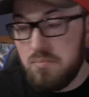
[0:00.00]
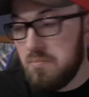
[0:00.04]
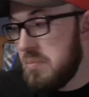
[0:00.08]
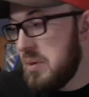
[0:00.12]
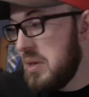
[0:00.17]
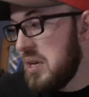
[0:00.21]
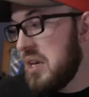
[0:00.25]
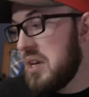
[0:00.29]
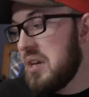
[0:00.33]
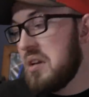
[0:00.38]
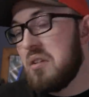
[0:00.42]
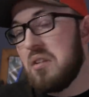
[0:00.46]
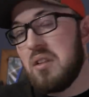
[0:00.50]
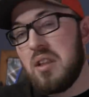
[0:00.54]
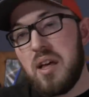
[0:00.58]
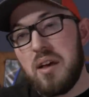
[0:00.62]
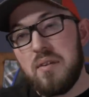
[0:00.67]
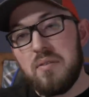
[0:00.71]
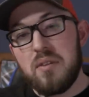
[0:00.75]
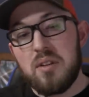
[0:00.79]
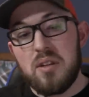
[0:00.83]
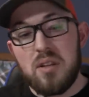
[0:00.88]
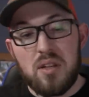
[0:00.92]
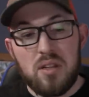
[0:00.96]
big
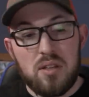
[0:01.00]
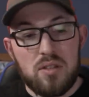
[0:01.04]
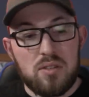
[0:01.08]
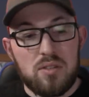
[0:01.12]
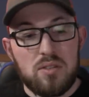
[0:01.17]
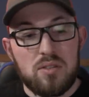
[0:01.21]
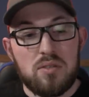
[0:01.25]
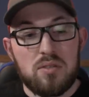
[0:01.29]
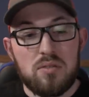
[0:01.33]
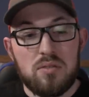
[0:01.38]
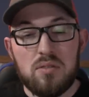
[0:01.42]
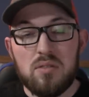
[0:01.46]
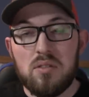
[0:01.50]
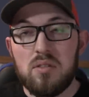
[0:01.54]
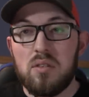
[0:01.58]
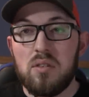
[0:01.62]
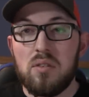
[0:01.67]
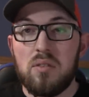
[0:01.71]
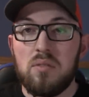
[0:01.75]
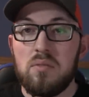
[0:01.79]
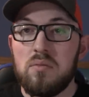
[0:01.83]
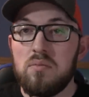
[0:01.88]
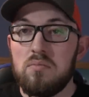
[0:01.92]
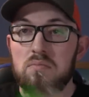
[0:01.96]
11 inch, you
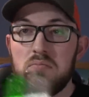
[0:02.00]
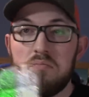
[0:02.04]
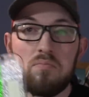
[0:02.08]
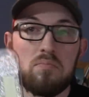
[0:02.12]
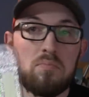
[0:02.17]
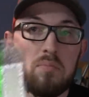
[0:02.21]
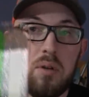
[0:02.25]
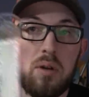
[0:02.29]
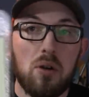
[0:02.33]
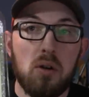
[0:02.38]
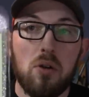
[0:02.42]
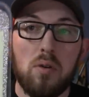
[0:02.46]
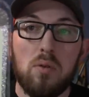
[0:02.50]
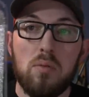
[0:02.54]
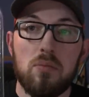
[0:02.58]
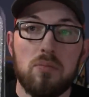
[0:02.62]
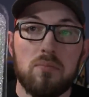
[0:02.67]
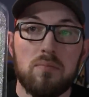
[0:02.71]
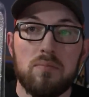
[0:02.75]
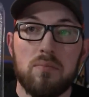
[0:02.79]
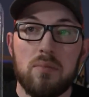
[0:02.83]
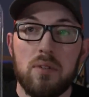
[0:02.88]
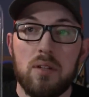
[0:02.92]
know, boom.